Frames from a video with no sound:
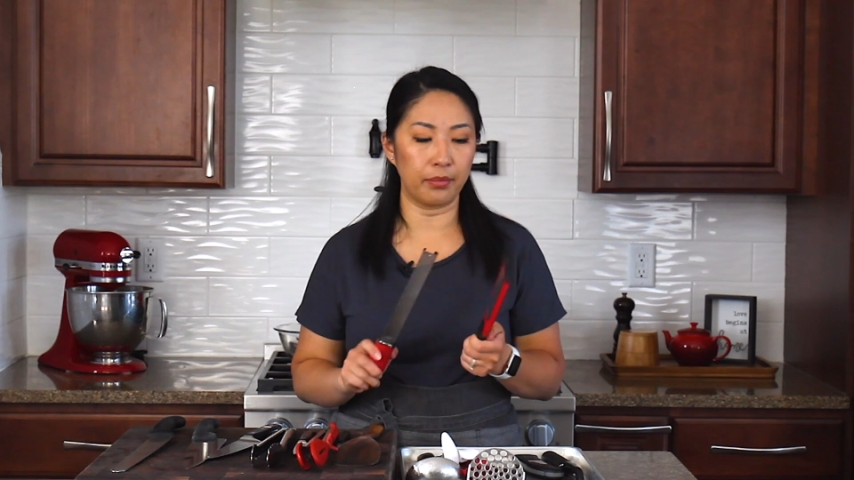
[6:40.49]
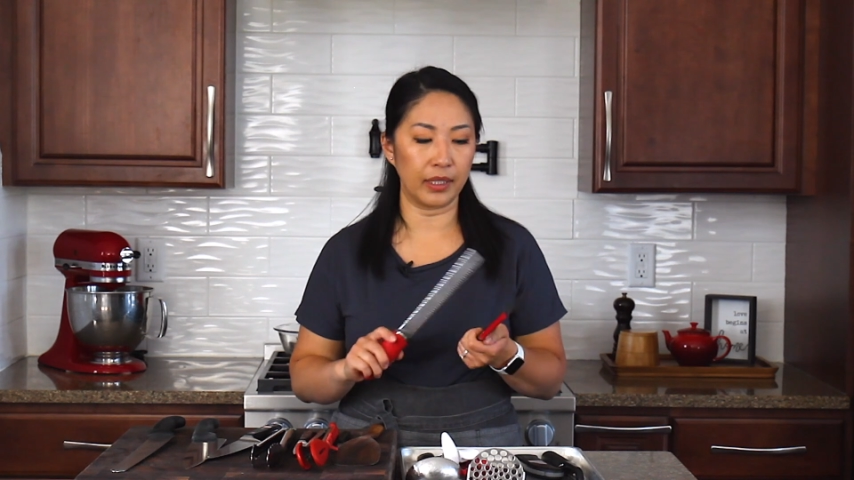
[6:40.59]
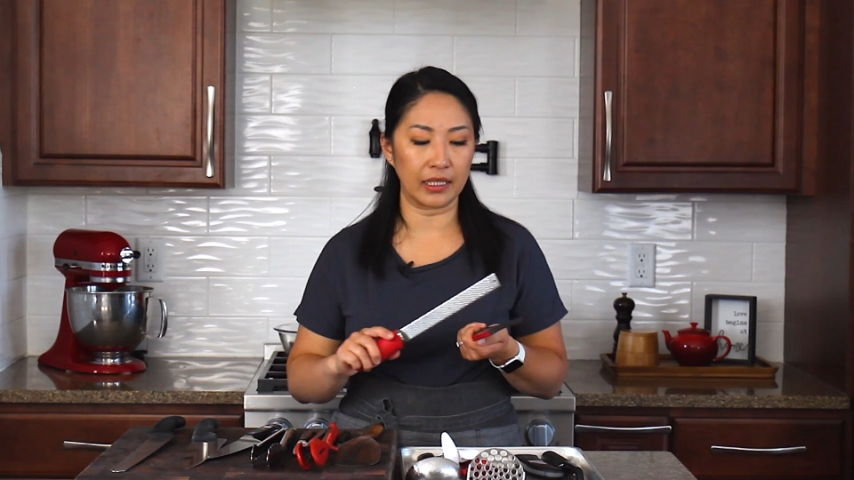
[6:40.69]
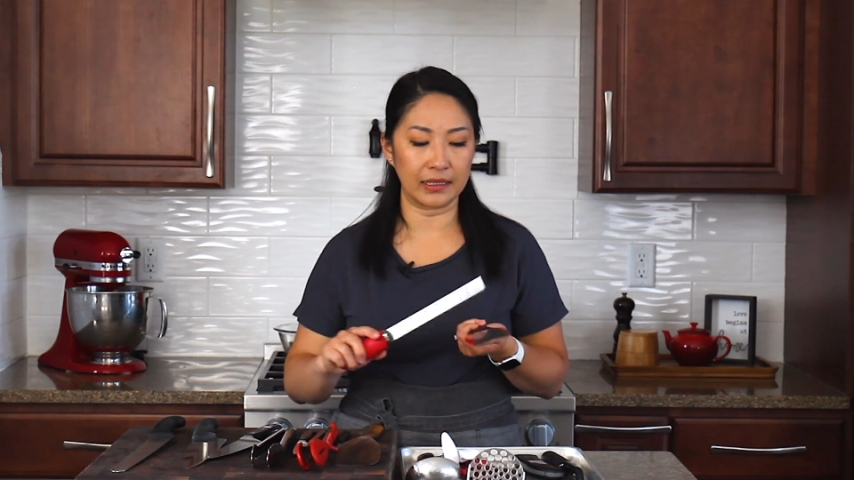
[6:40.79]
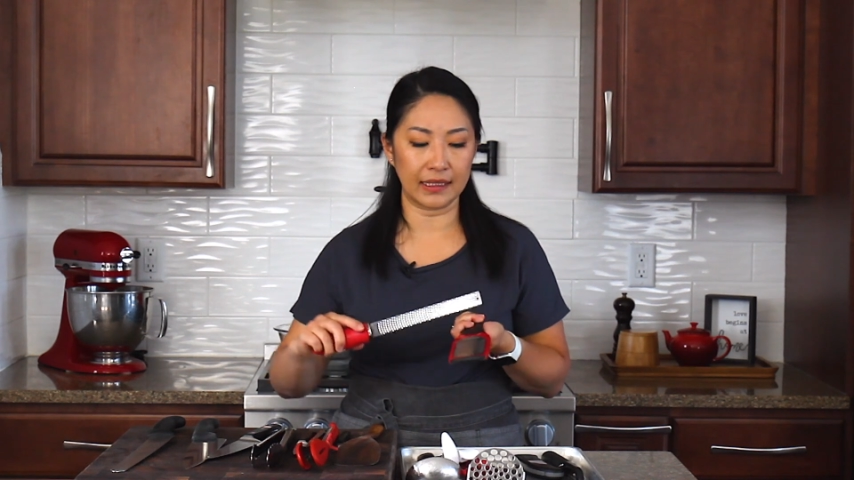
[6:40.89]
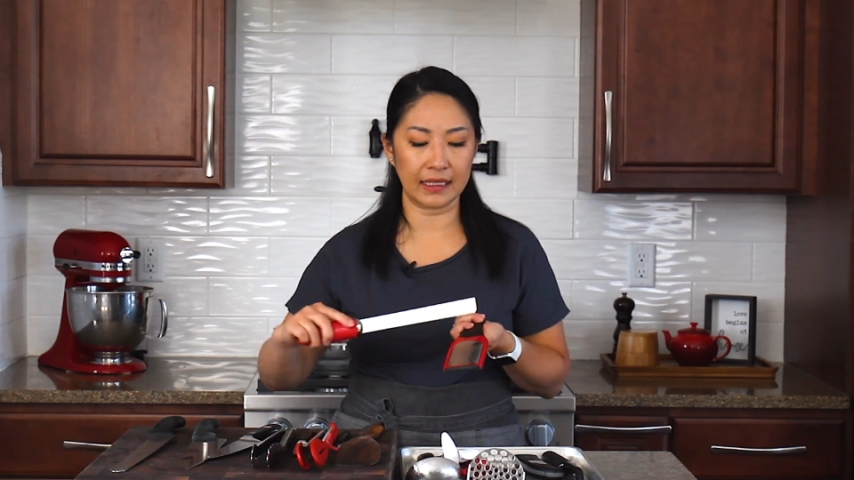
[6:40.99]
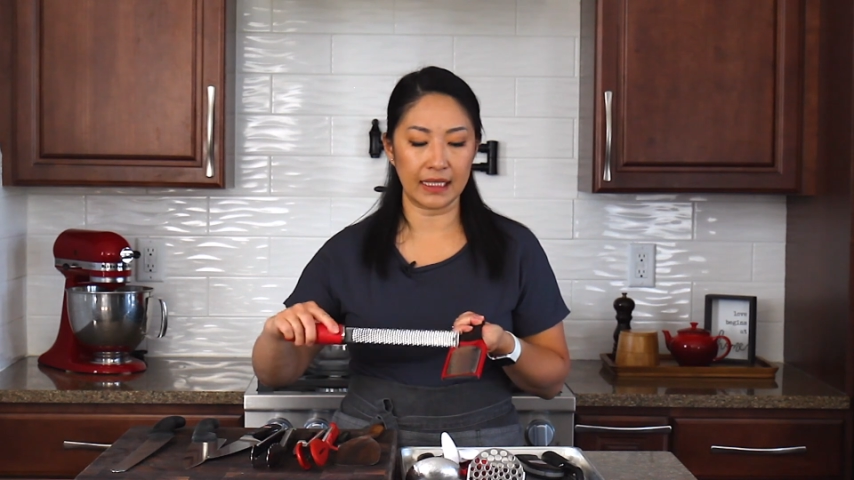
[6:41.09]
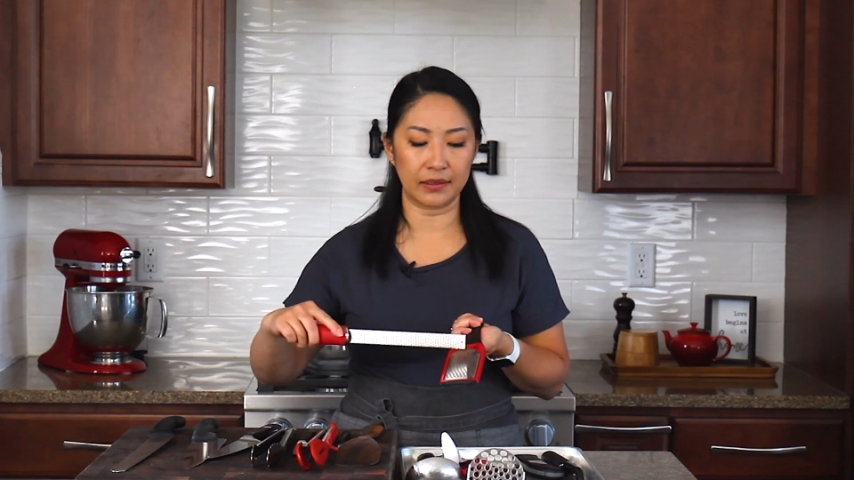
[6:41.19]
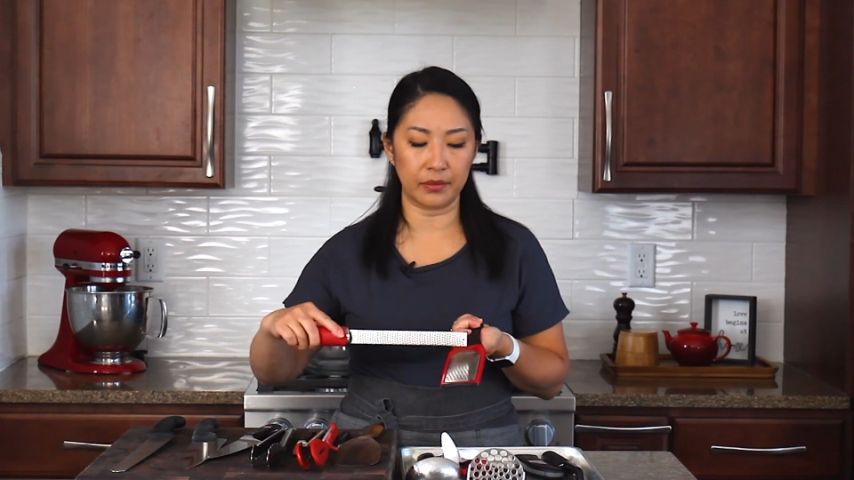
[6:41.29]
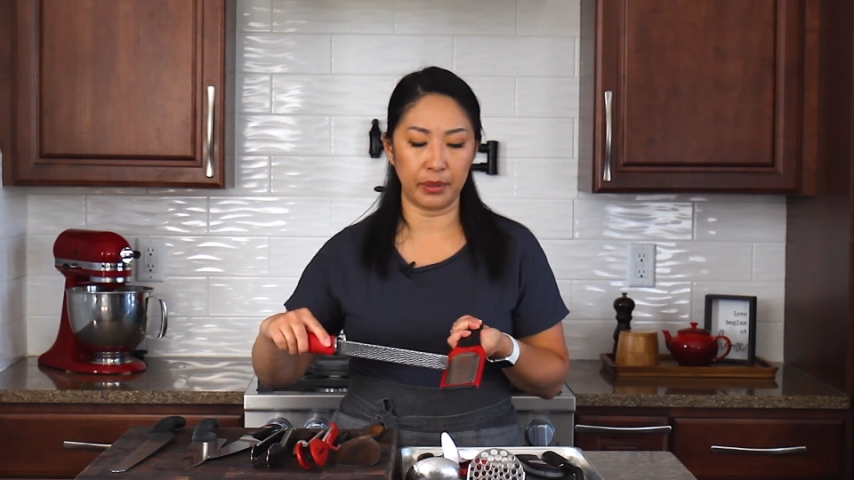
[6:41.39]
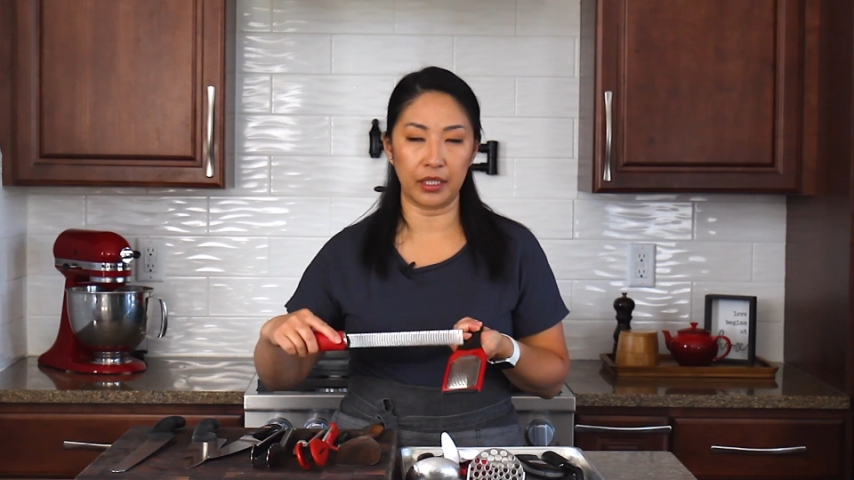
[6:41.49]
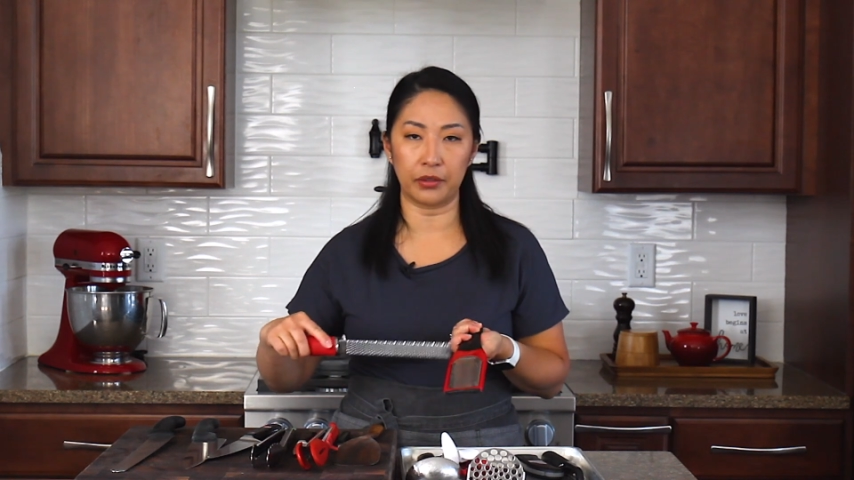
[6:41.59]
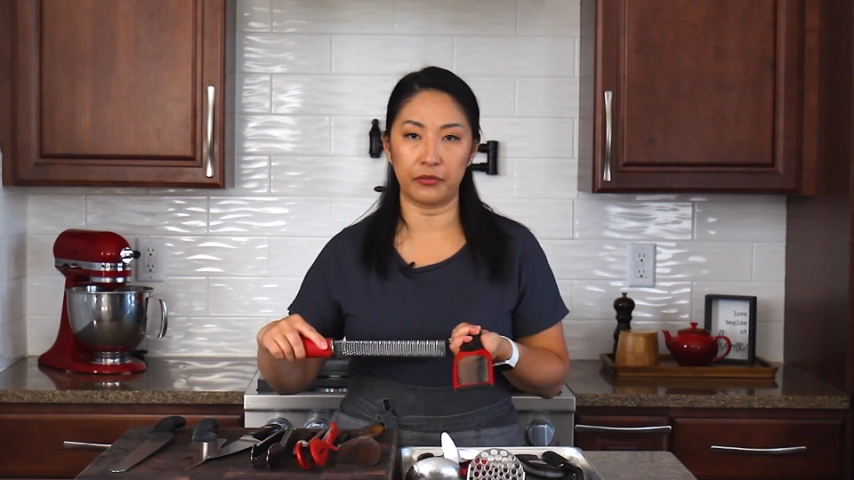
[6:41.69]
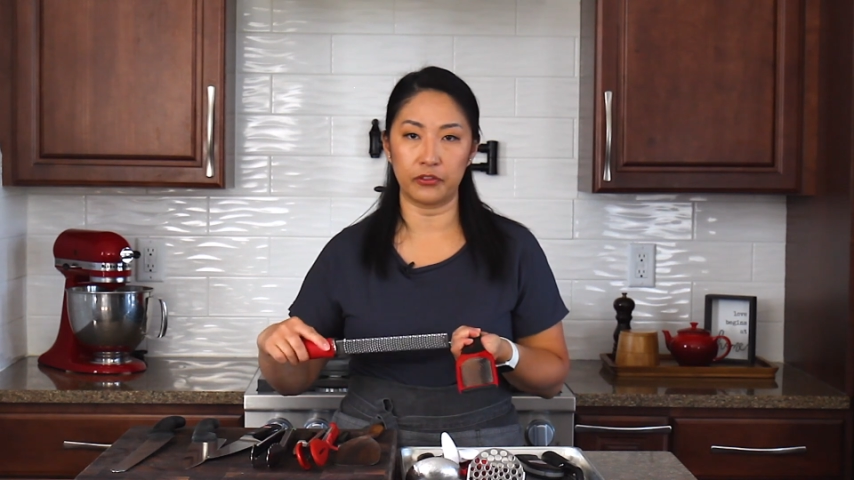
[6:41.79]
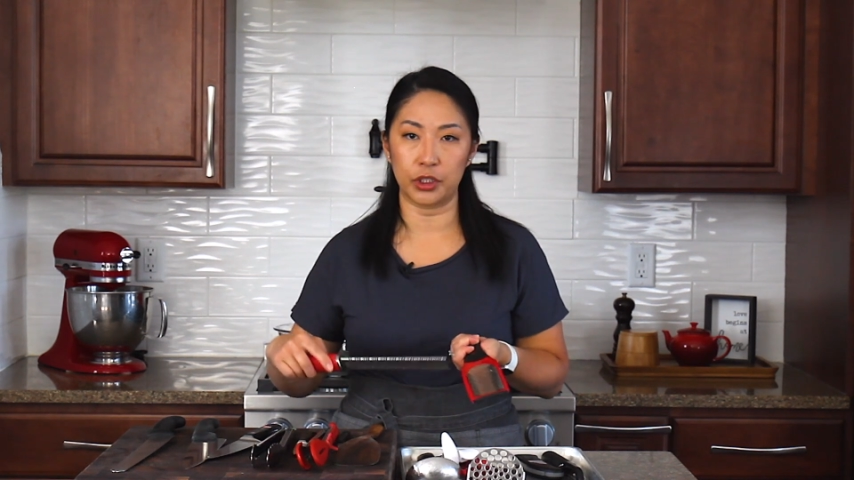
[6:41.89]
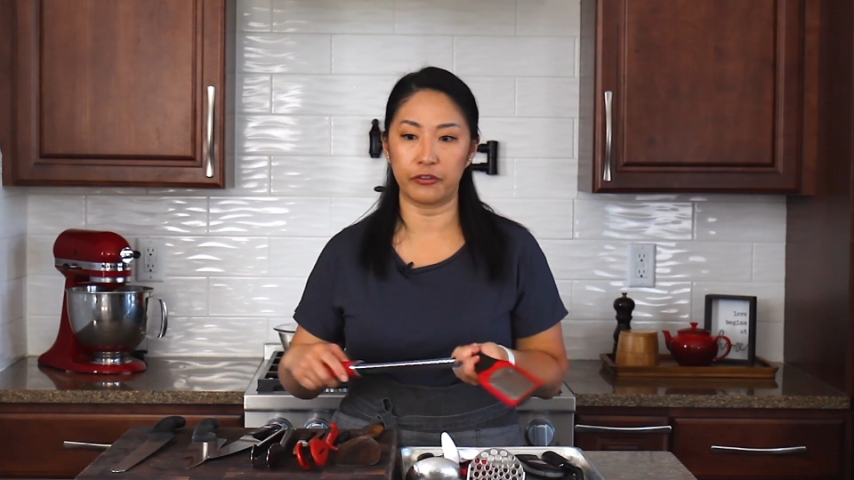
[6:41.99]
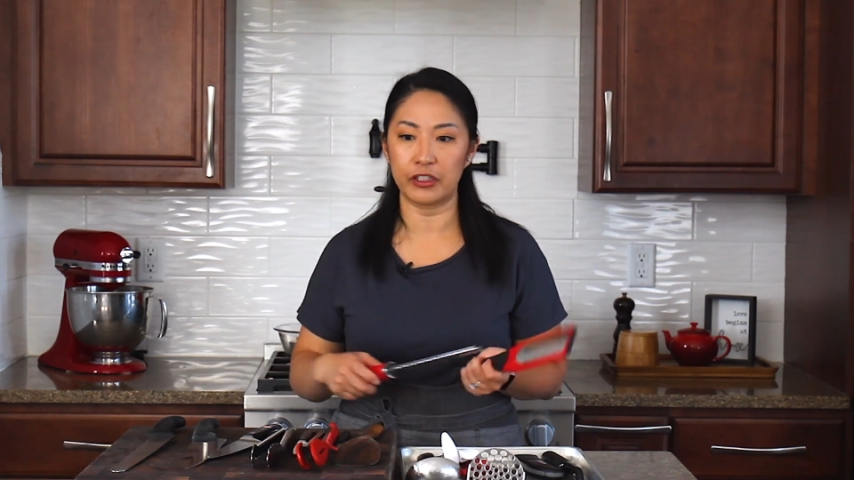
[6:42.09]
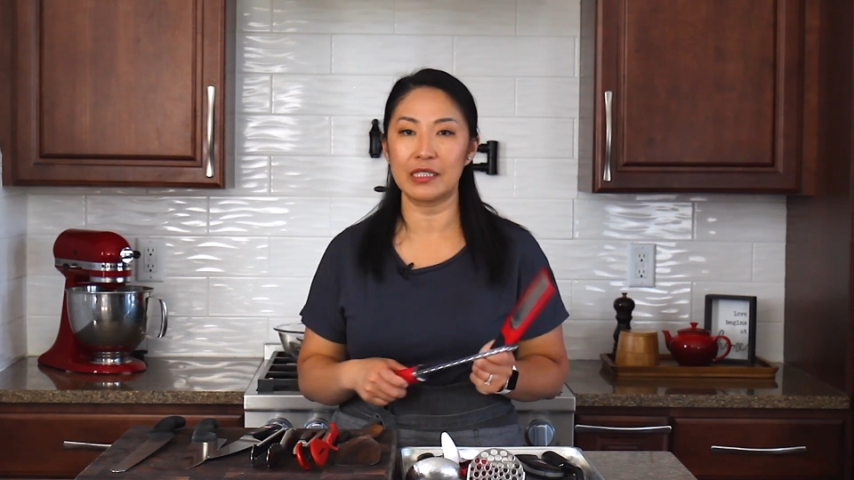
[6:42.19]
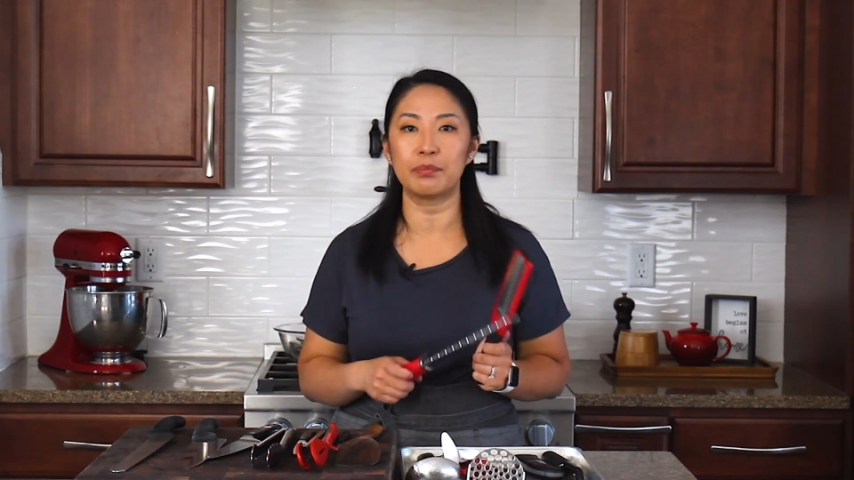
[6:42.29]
because this has a bigger surface,